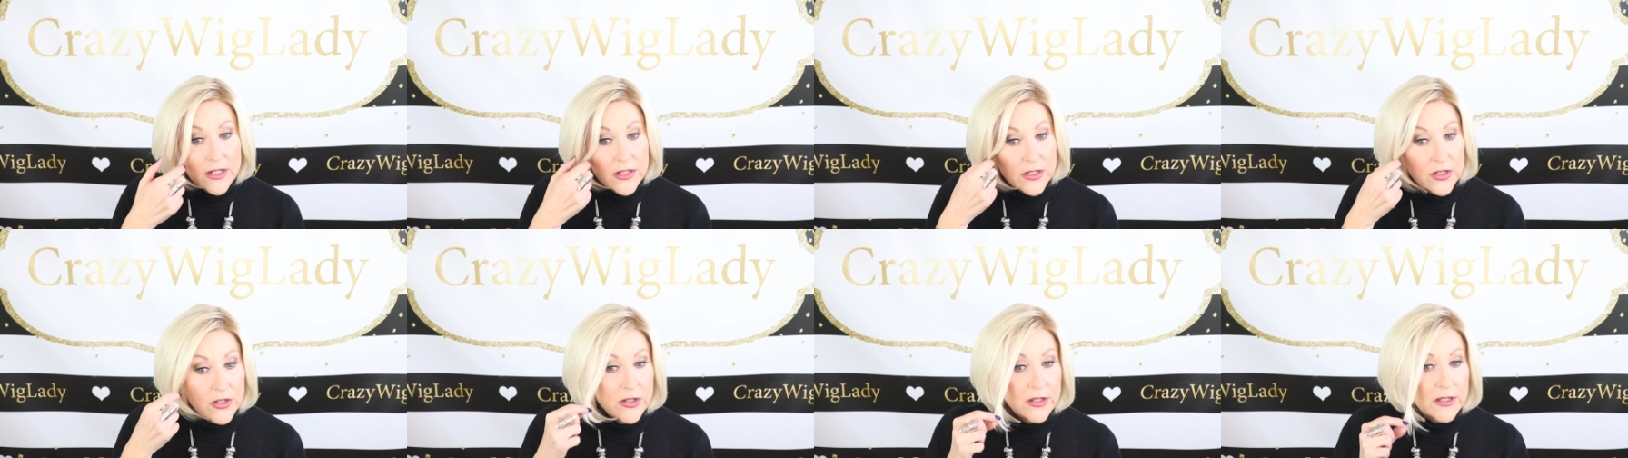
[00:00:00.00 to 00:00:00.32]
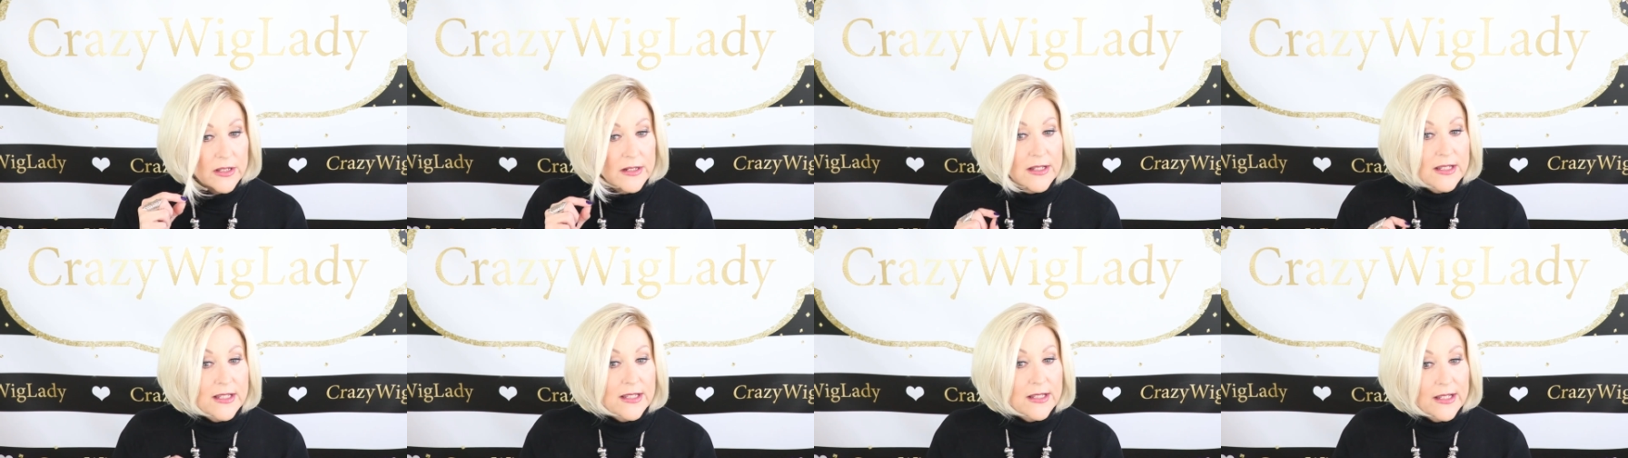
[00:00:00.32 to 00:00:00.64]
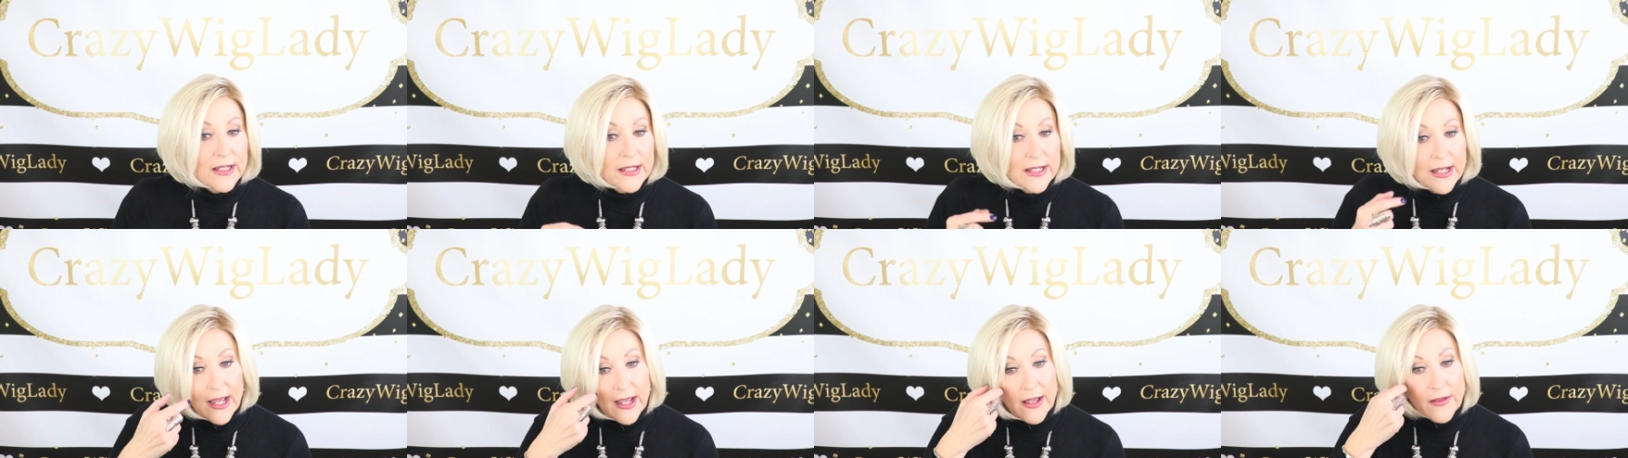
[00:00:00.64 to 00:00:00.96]
so you can
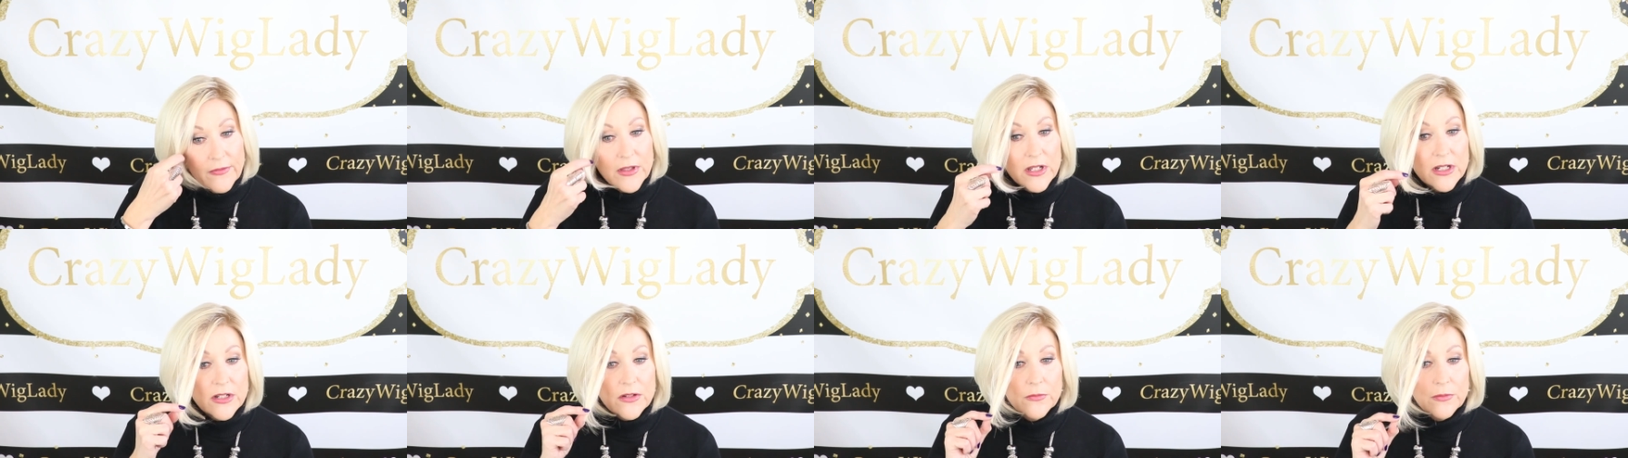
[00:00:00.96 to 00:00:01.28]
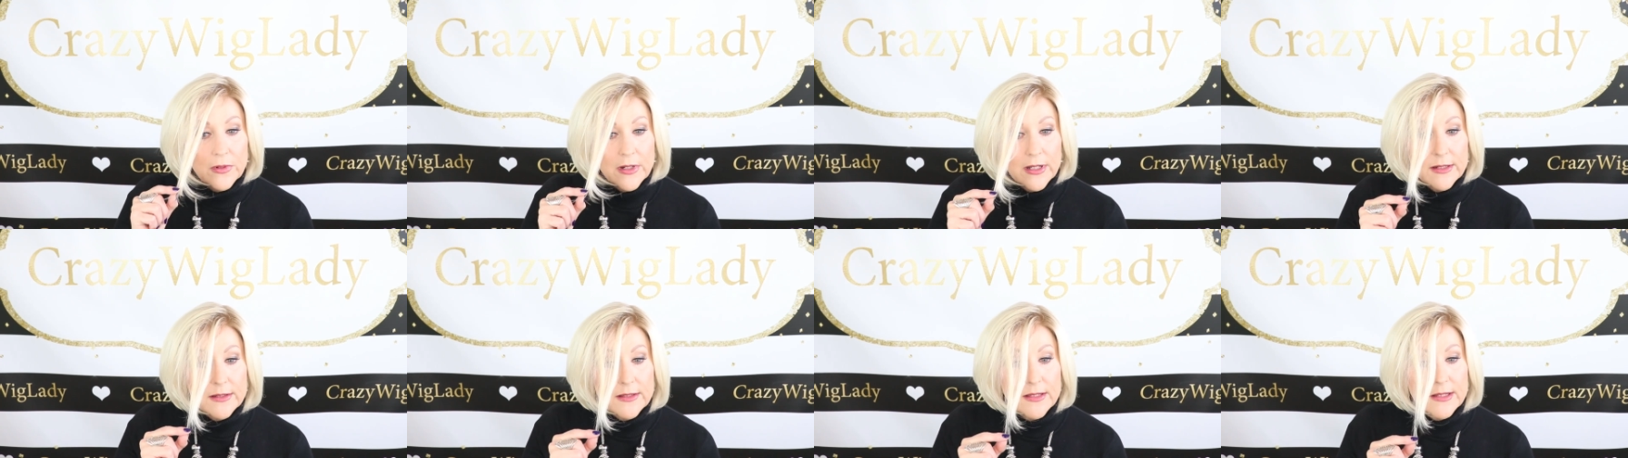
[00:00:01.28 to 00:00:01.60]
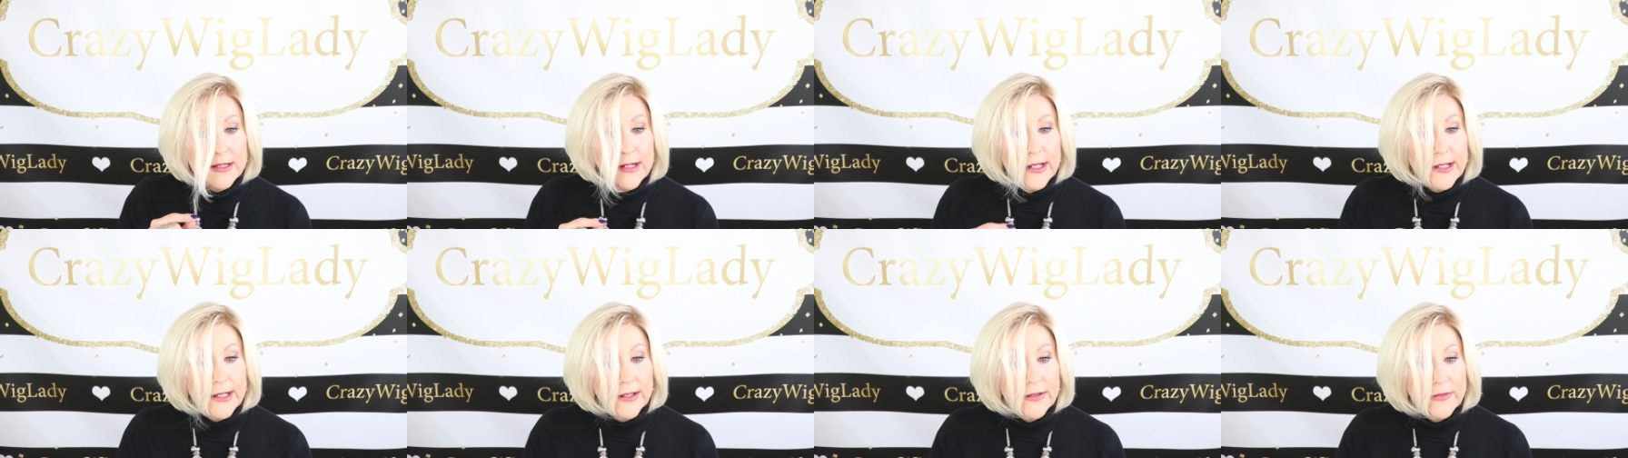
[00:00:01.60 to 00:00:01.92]
see how this
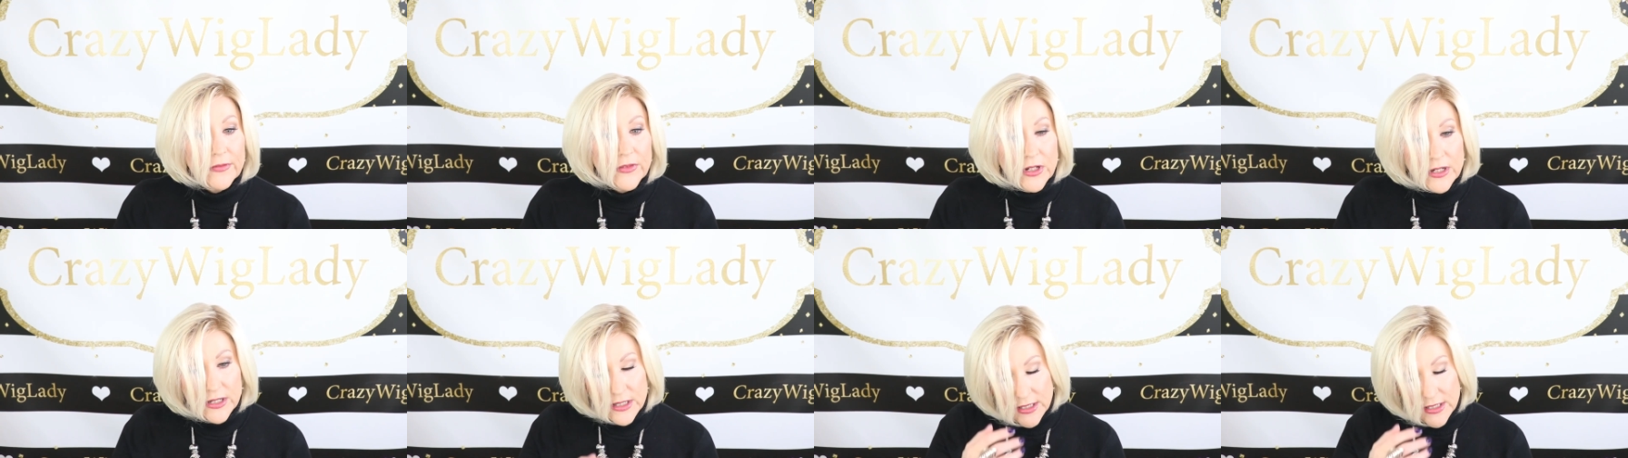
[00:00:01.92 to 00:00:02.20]
runs down.